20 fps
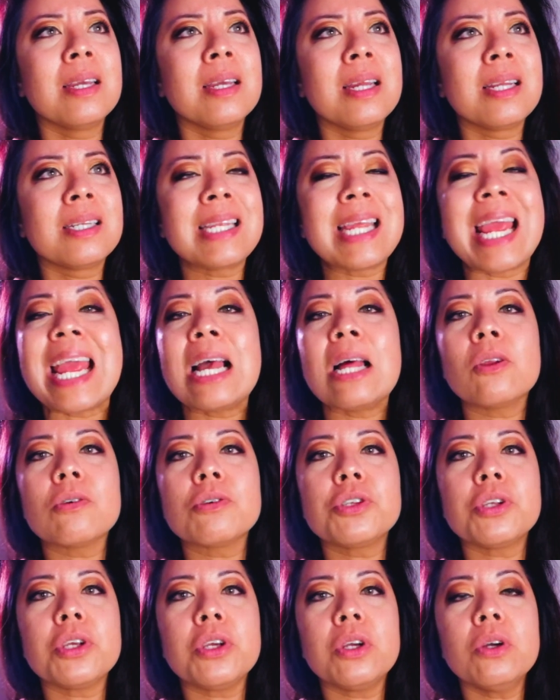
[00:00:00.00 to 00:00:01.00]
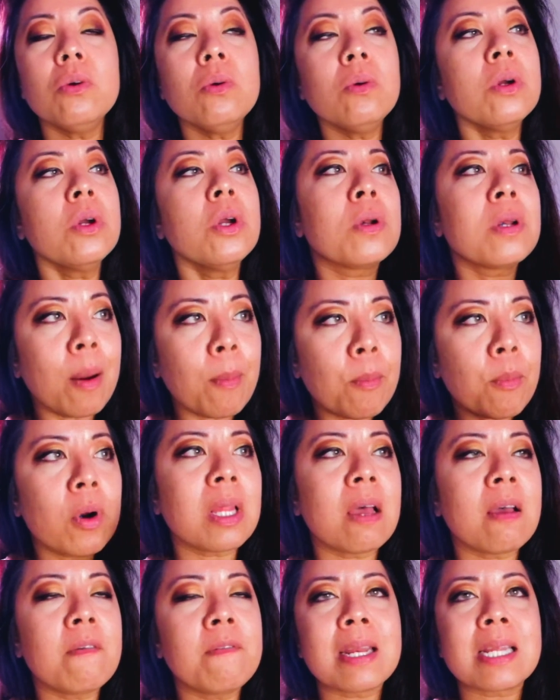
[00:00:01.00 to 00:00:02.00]
tailored to you. Number
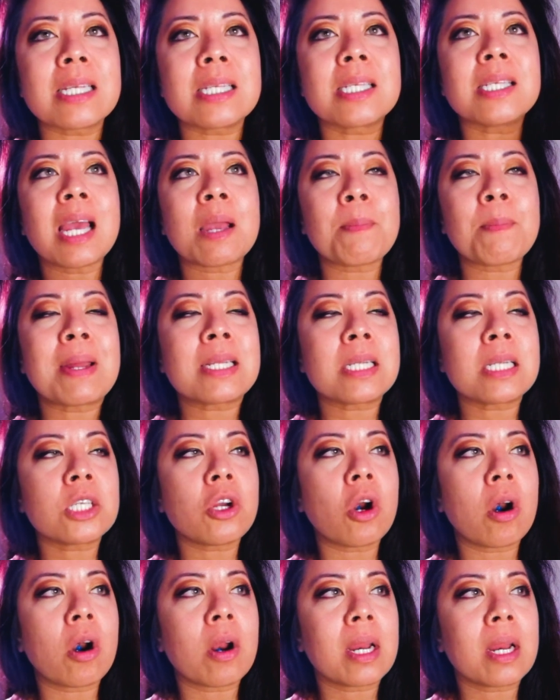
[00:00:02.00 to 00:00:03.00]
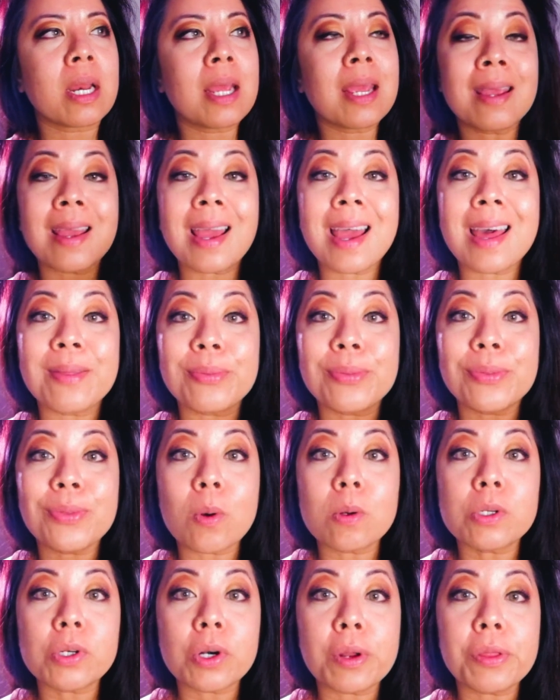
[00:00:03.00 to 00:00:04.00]
11 is segmented targeting, and
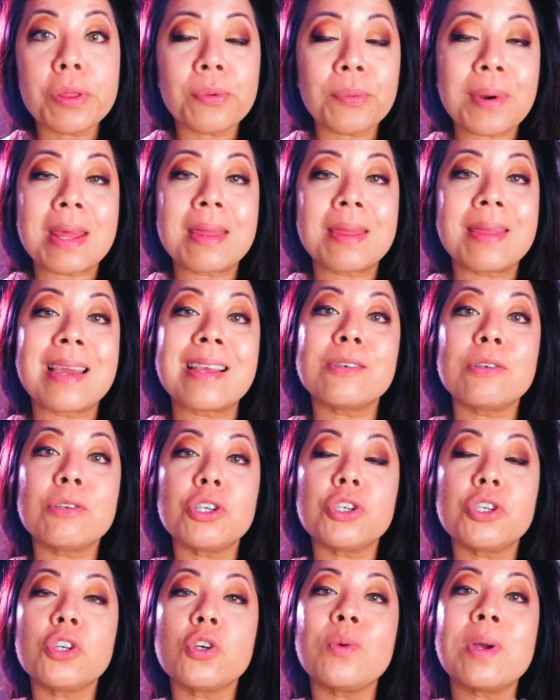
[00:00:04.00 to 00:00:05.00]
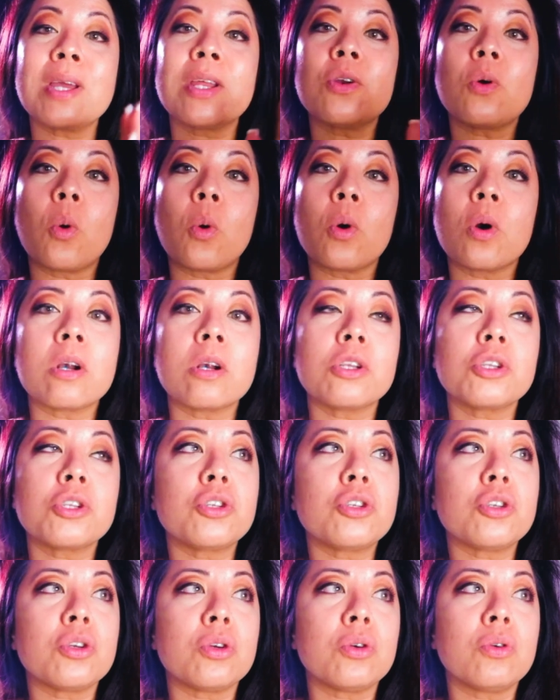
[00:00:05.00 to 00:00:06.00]
those are 3 things you should do in order
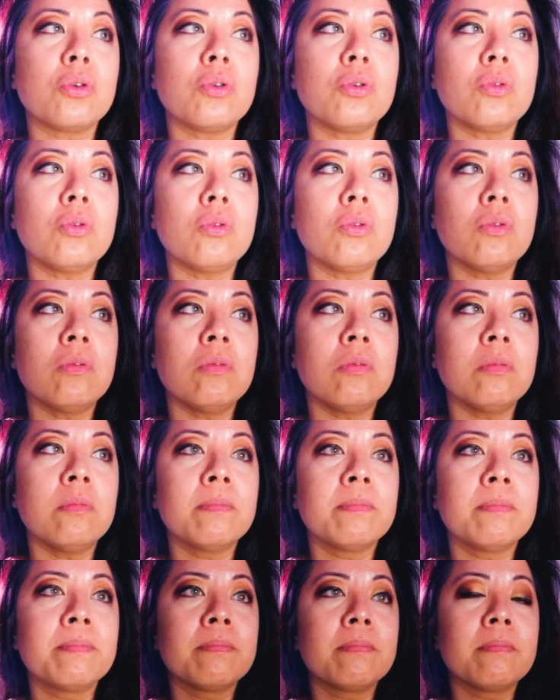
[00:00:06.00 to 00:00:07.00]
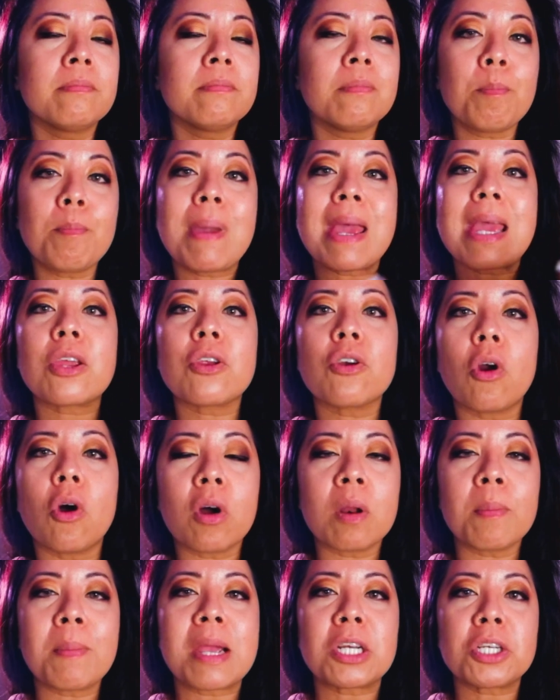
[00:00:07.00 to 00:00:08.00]
to make your
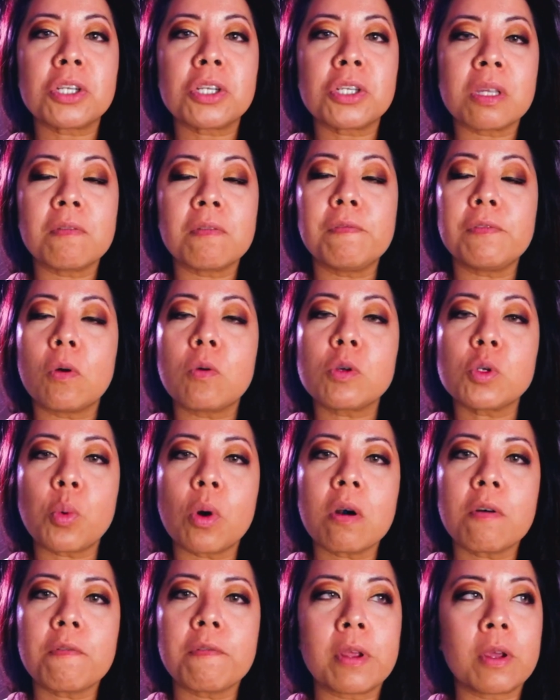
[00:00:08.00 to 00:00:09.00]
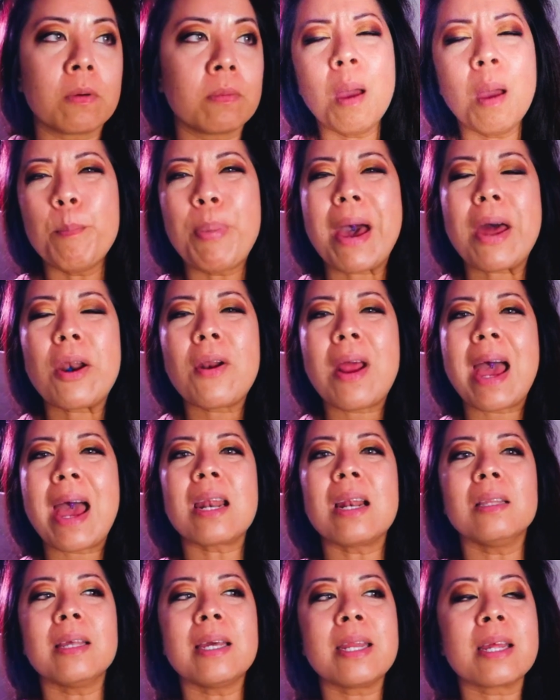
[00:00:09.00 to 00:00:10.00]
automations and flows work for you. Better
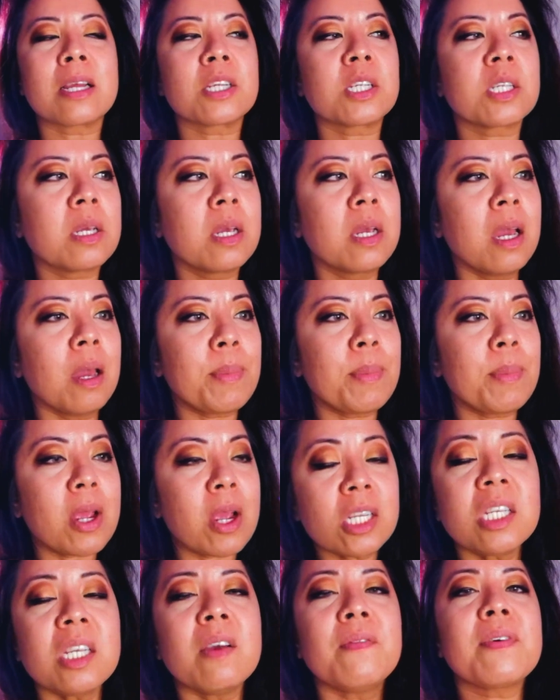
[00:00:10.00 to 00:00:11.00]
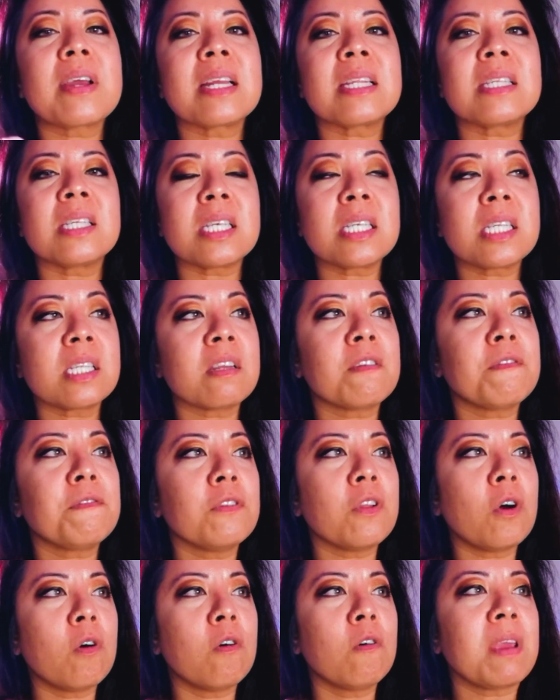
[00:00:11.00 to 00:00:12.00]
analytics. Because you have a consistent
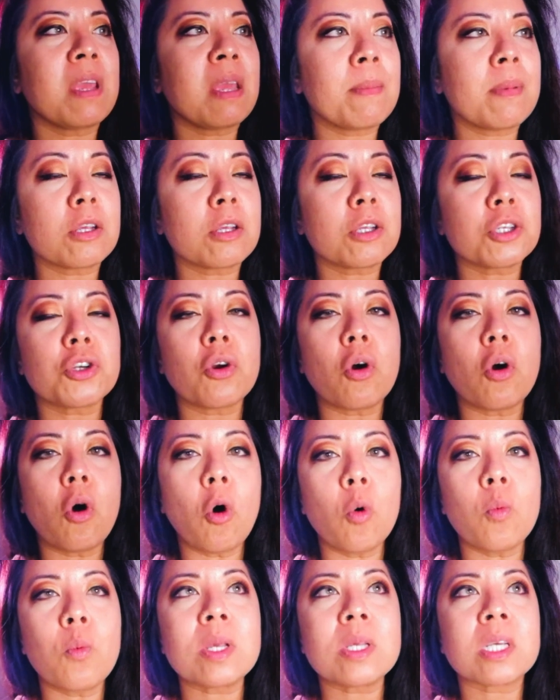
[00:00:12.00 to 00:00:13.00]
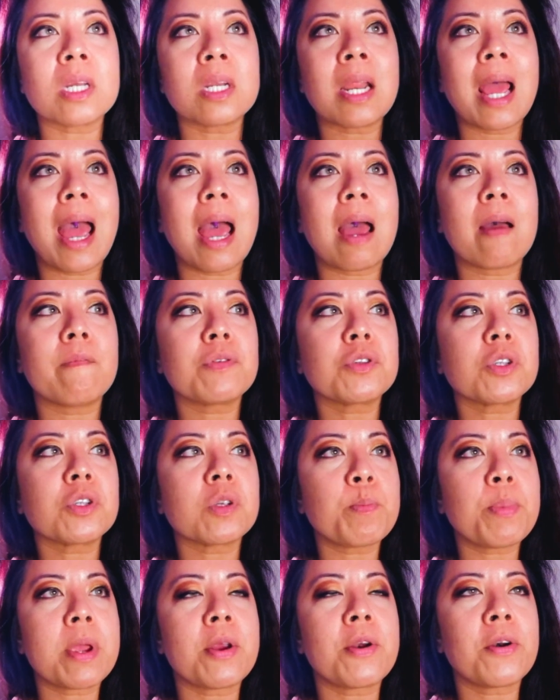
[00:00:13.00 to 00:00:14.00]
flow of emails, you're always going to have
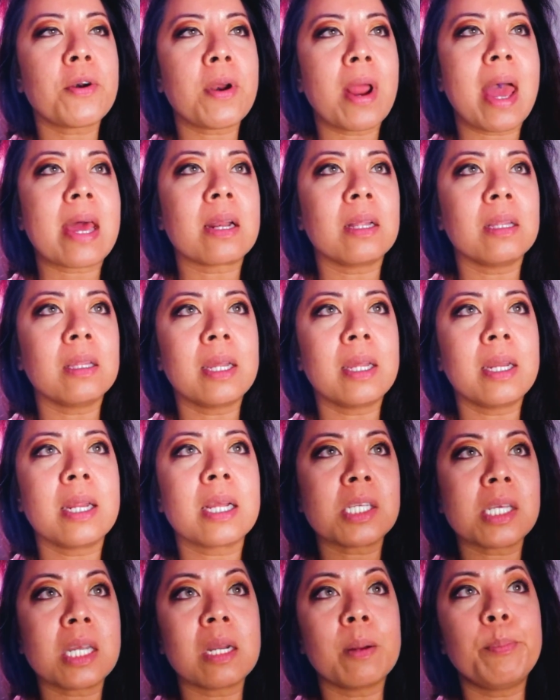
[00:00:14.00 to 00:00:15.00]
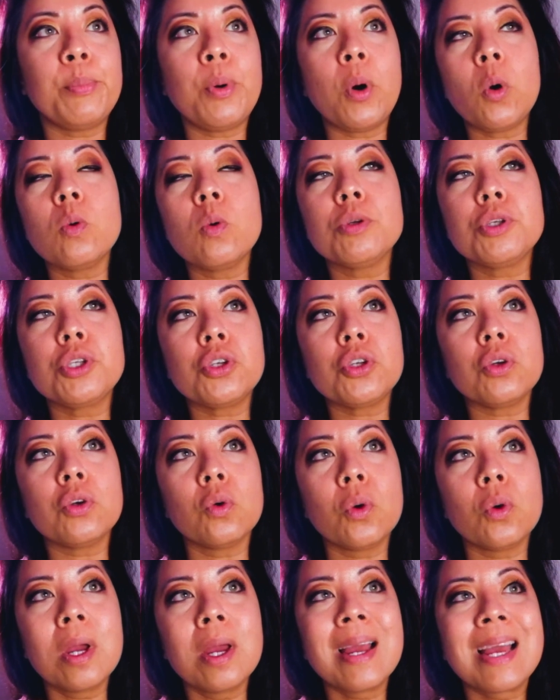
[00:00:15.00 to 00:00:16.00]
superior analytics in opposed to
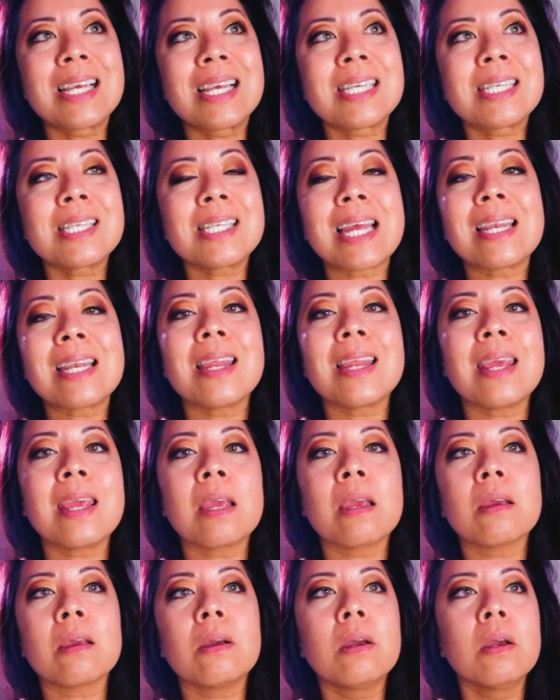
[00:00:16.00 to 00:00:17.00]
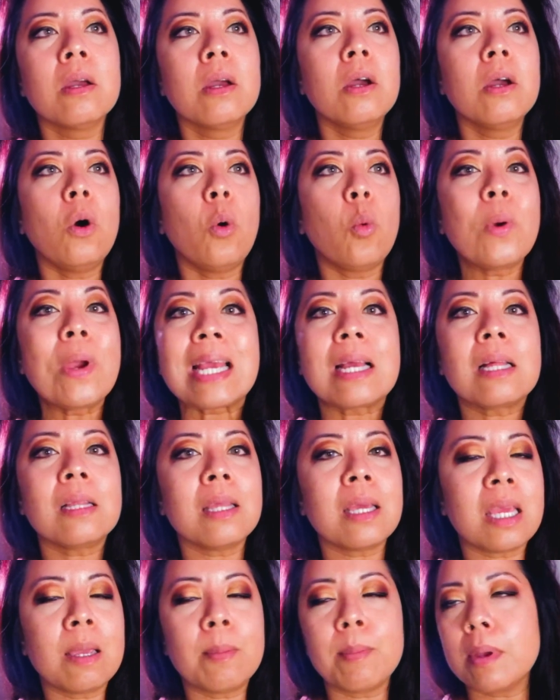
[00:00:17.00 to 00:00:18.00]
sending weekly
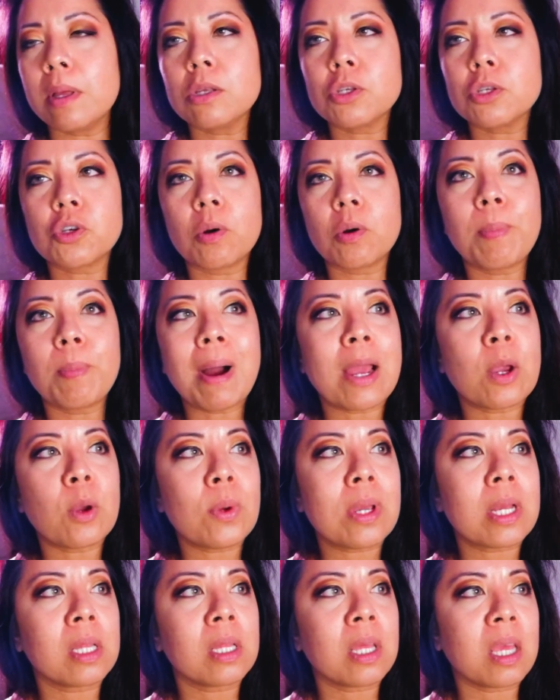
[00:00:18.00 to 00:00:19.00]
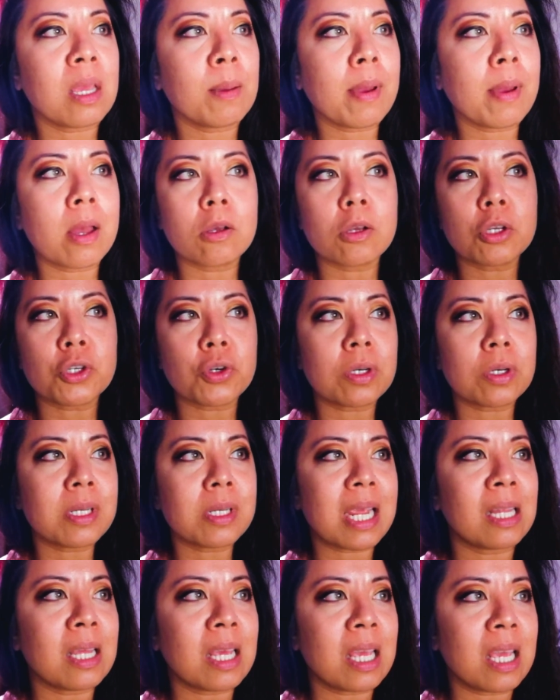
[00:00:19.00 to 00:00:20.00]
emails or bi-weekly emails or
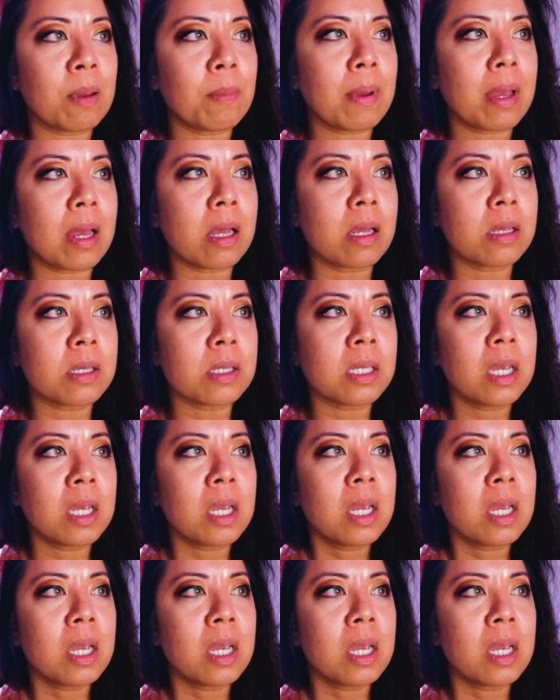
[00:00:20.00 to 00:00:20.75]
daily emails.